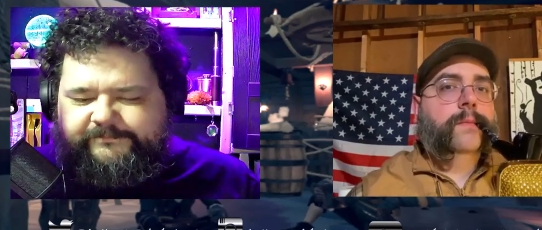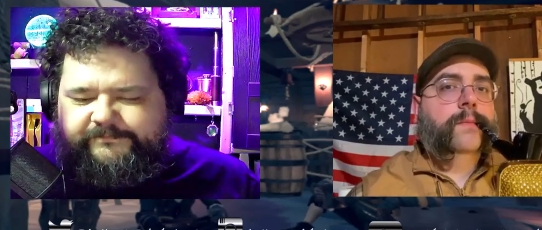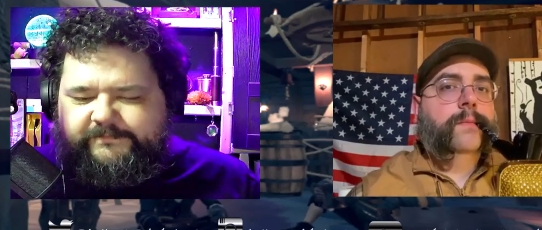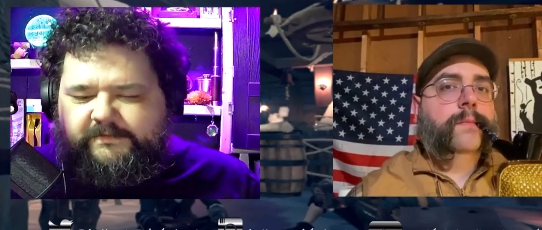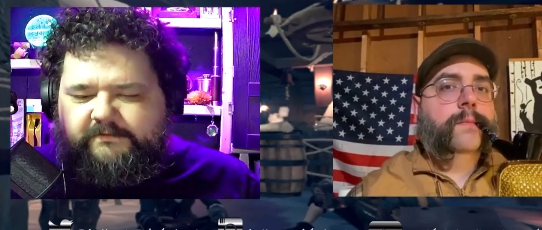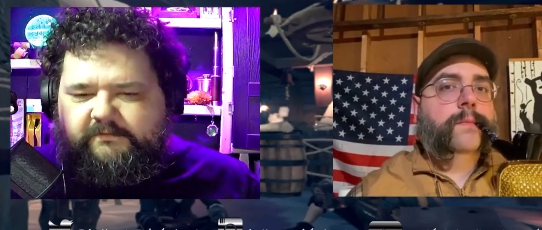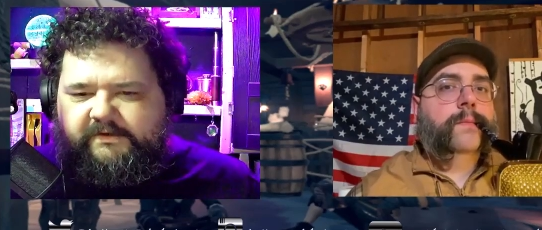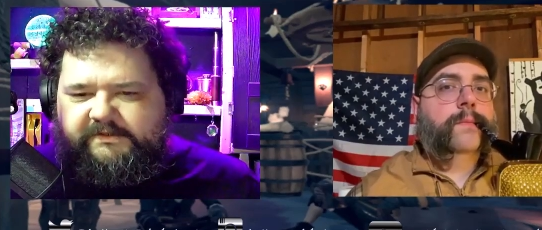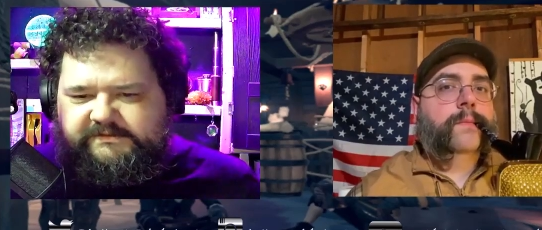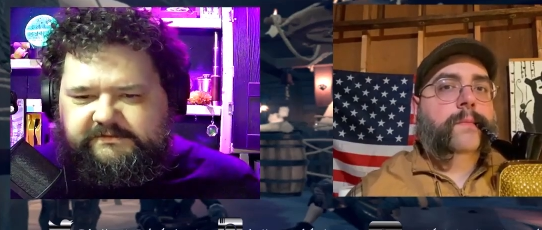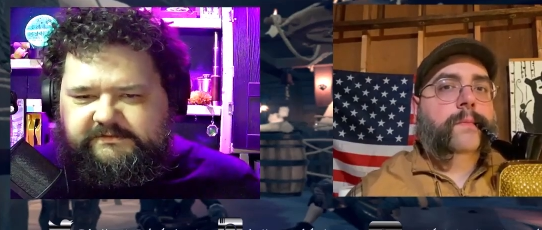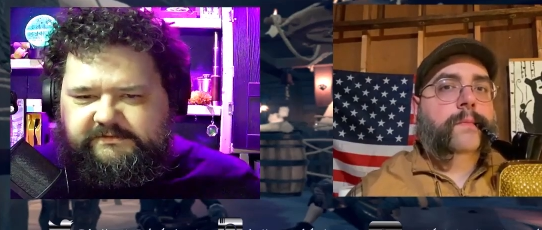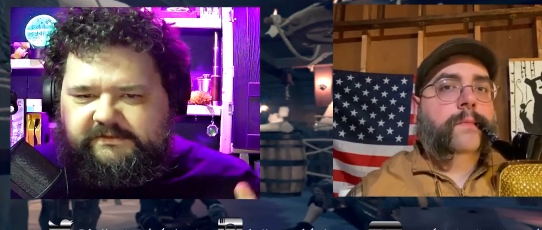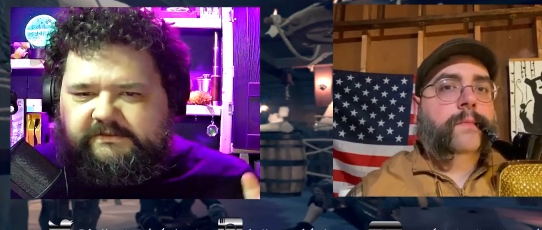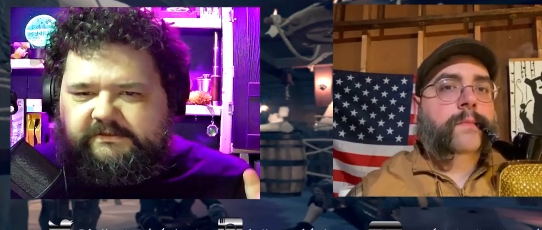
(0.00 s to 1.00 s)
Speaker 1: where I,
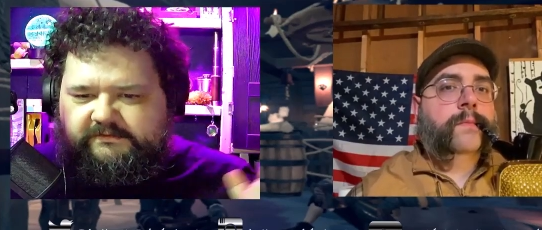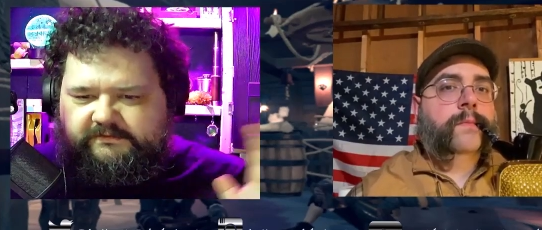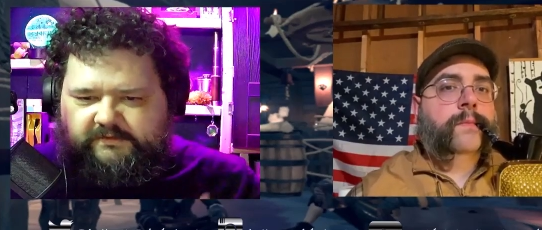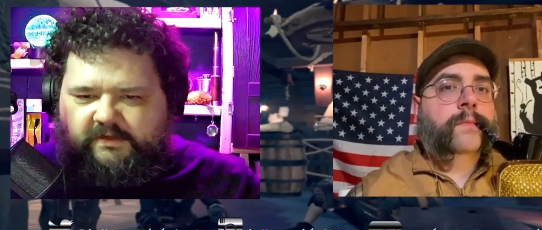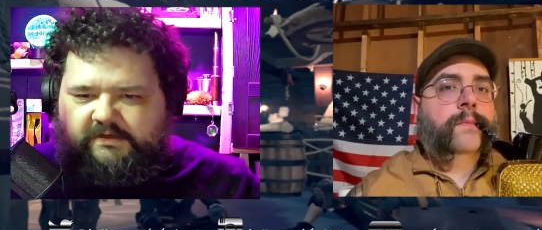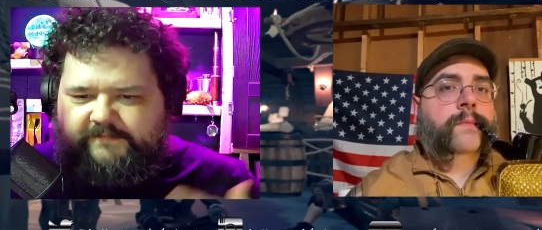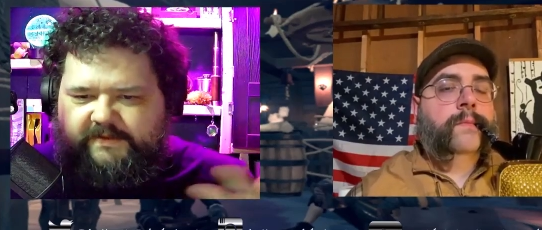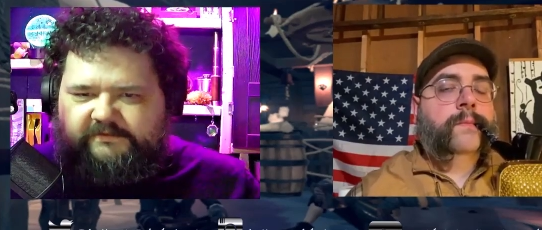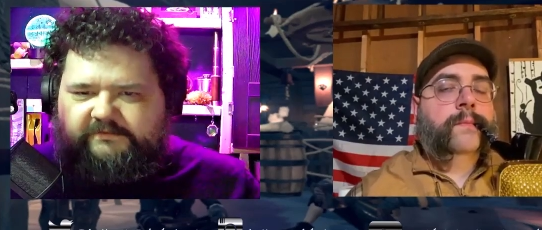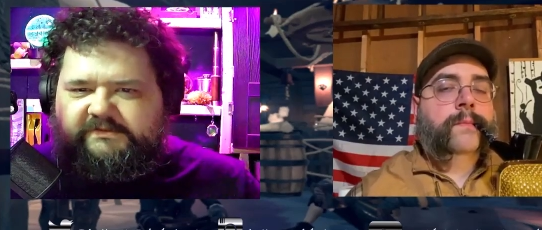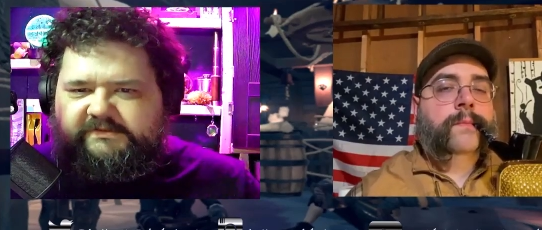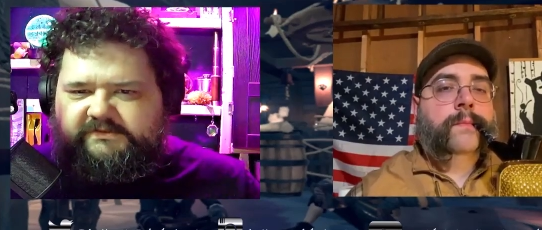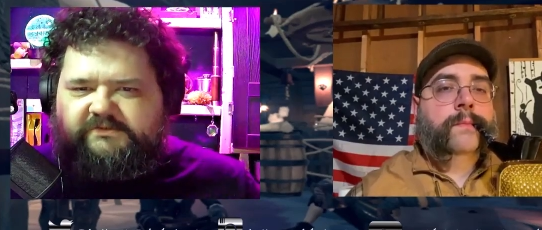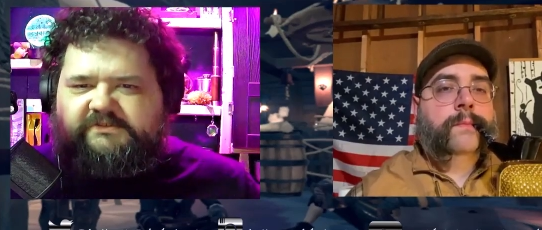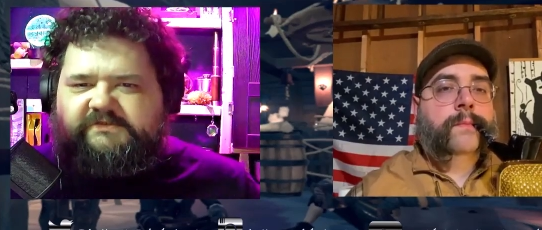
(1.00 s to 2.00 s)
it automatically
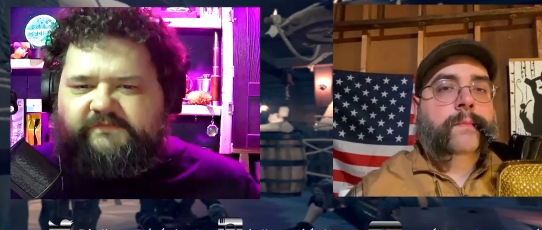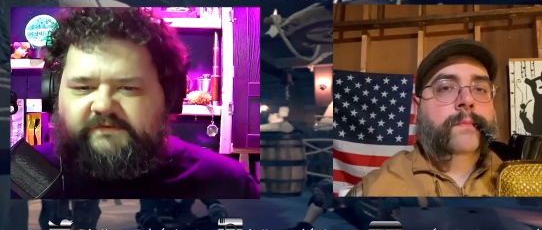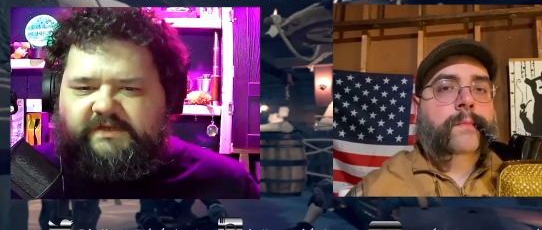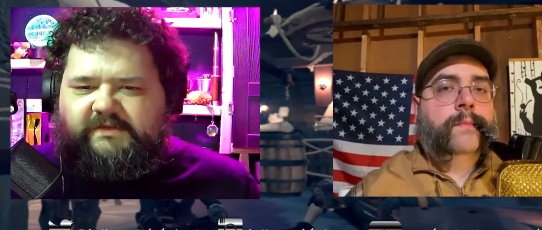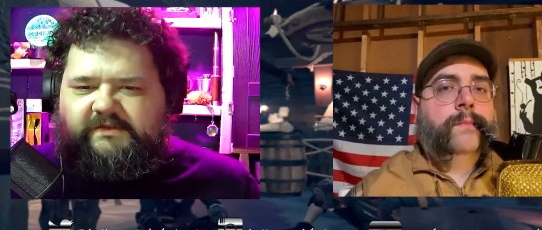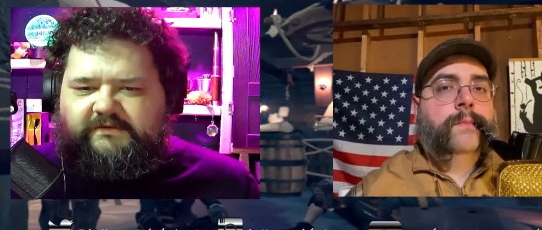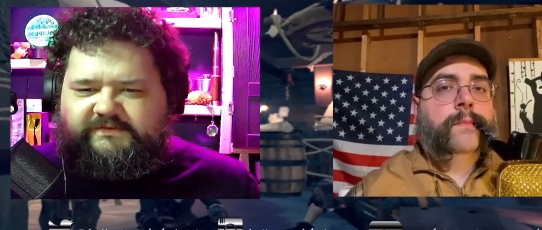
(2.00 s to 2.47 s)
searches for Dunhills,